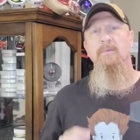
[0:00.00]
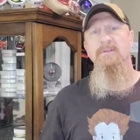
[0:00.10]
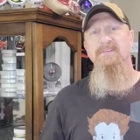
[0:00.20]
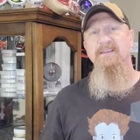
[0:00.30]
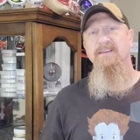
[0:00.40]

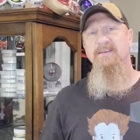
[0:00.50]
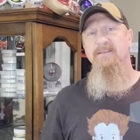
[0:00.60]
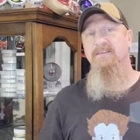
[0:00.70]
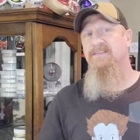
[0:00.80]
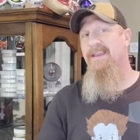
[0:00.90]
Let's get into
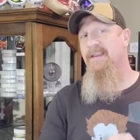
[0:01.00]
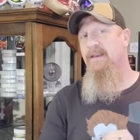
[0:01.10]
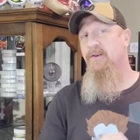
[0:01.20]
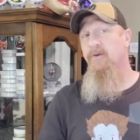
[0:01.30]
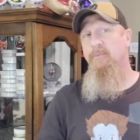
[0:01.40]
this and
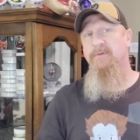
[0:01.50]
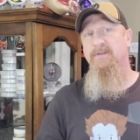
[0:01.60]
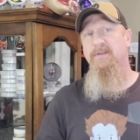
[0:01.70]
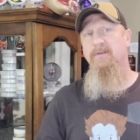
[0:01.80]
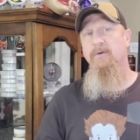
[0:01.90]
in no
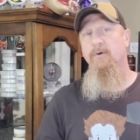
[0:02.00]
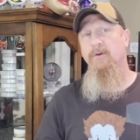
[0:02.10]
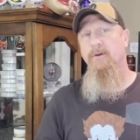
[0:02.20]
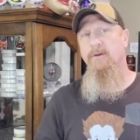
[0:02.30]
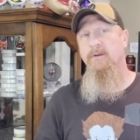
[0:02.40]
particular
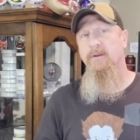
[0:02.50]
order.